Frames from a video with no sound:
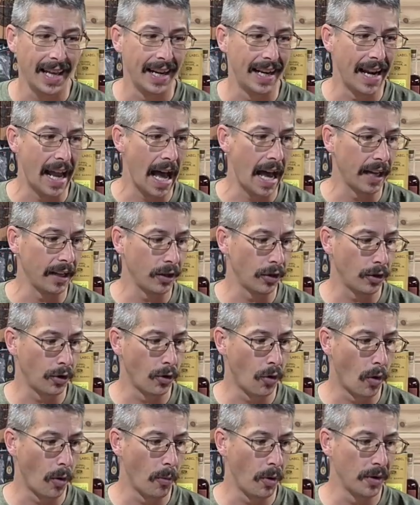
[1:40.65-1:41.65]
not your
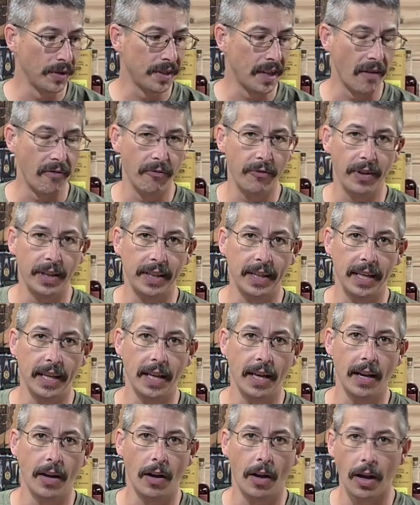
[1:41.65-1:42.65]
normal
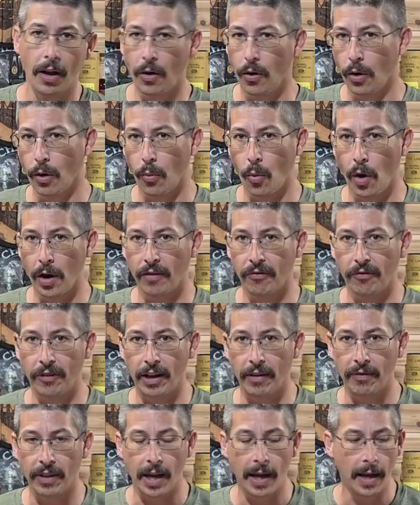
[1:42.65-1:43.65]
750 or
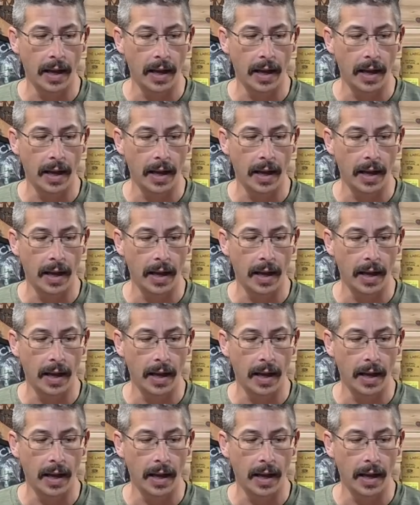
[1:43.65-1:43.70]
1/5.